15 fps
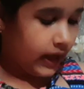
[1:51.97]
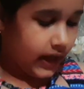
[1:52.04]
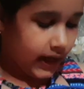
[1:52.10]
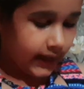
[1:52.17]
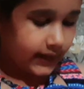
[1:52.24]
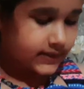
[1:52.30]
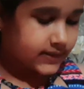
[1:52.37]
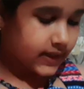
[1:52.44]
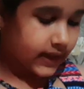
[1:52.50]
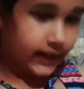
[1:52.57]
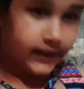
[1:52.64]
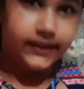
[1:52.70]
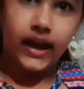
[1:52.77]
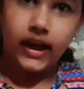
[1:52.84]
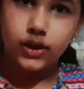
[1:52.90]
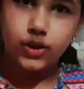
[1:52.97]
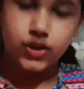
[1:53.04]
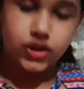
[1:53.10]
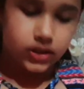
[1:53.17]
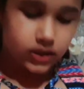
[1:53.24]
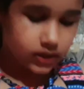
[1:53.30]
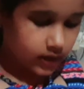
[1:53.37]
It's the
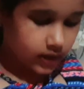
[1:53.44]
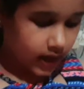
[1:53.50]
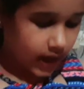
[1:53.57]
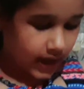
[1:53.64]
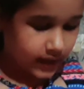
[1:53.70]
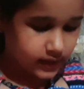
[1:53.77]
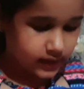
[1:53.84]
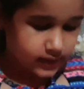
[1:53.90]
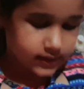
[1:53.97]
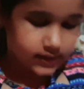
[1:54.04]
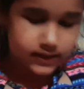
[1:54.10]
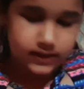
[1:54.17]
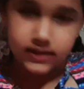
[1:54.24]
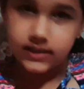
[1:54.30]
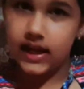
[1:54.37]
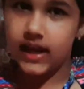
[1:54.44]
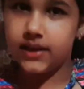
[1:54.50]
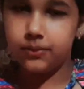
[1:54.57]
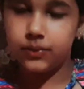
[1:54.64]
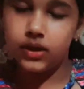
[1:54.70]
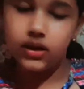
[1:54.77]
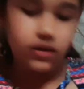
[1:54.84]
induction and this is the
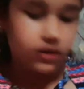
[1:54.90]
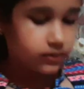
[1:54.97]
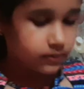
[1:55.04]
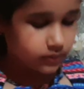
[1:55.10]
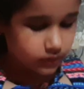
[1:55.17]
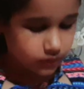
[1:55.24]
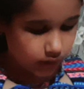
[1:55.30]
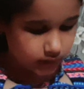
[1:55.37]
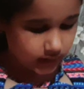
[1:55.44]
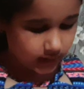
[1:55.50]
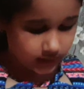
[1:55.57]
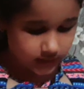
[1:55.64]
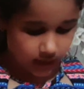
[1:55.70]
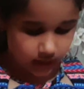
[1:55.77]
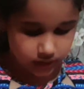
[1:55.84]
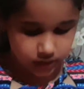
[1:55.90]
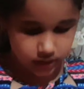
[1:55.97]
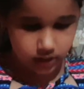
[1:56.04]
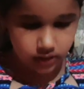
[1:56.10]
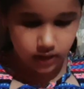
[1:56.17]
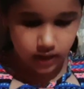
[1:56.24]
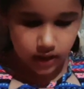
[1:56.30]
timer for the induction.